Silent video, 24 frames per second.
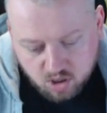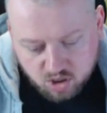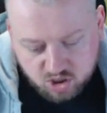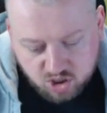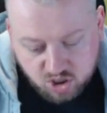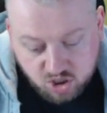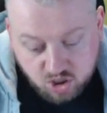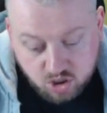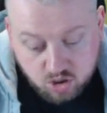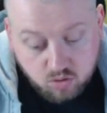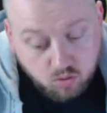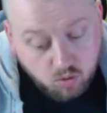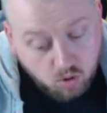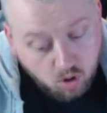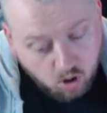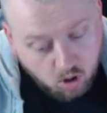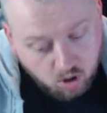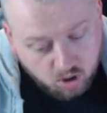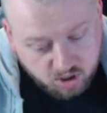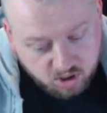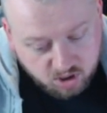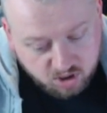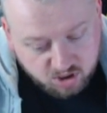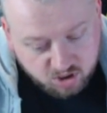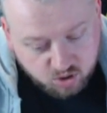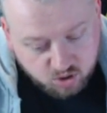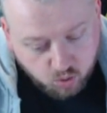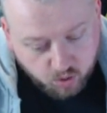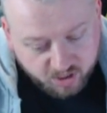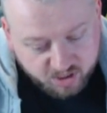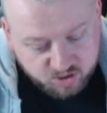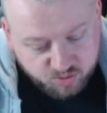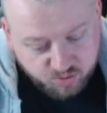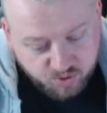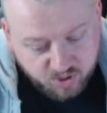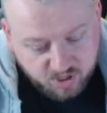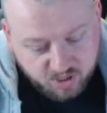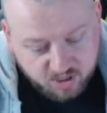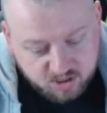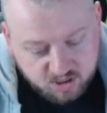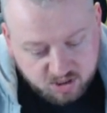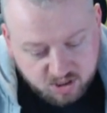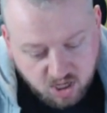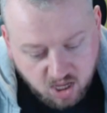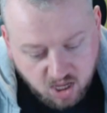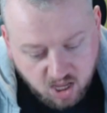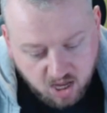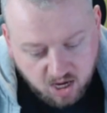two Oculus Quest
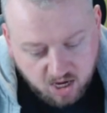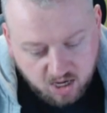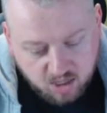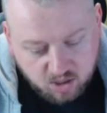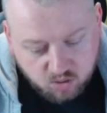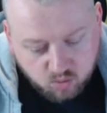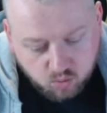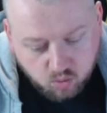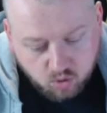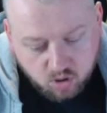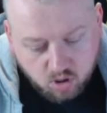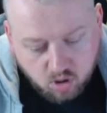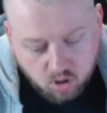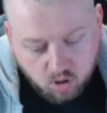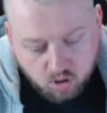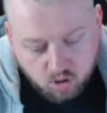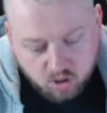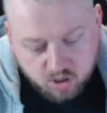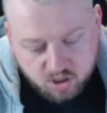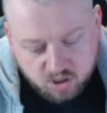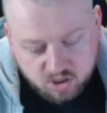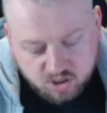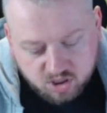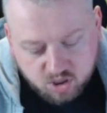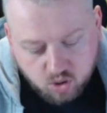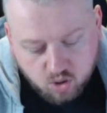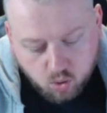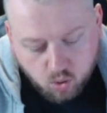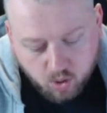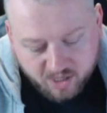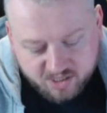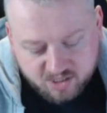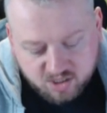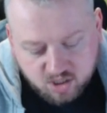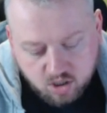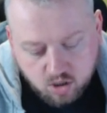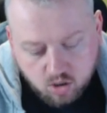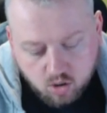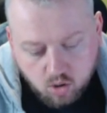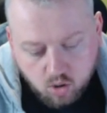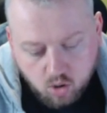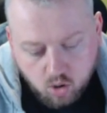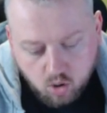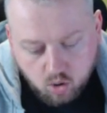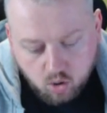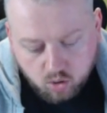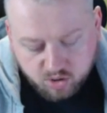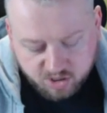pads, and one Oculus Quest
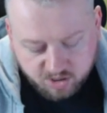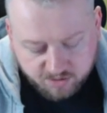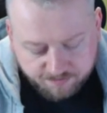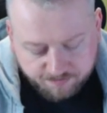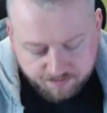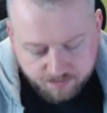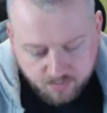hood.